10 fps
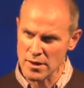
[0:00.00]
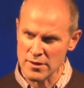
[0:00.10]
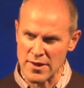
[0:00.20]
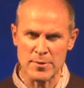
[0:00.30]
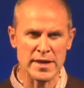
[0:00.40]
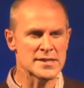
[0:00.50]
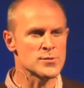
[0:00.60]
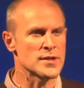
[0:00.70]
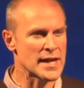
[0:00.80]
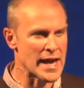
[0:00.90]
They begin to
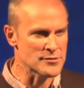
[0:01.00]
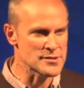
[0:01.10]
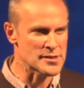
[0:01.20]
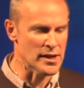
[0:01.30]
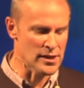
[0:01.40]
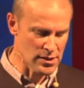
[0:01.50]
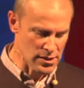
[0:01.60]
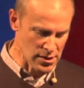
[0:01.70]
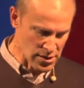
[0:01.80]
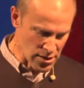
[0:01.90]
encounter
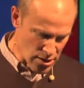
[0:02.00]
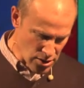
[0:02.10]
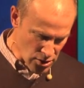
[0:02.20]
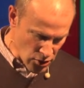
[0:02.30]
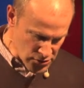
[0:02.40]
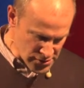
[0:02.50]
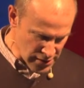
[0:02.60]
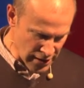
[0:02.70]
God's